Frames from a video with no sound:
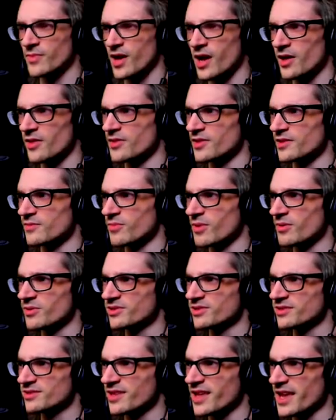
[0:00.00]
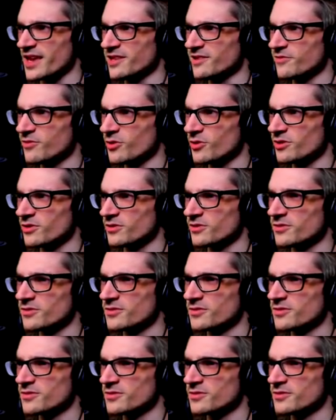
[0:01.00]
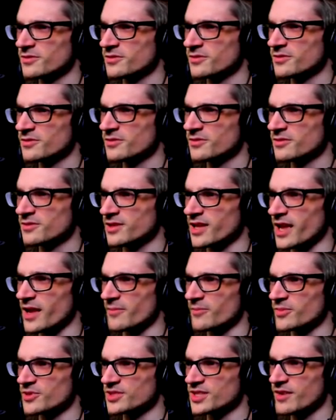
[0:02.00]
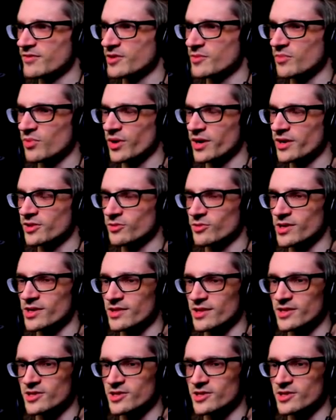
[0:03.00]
On the, what was it? The eighth floor? Yeah, we'll save it in break three, and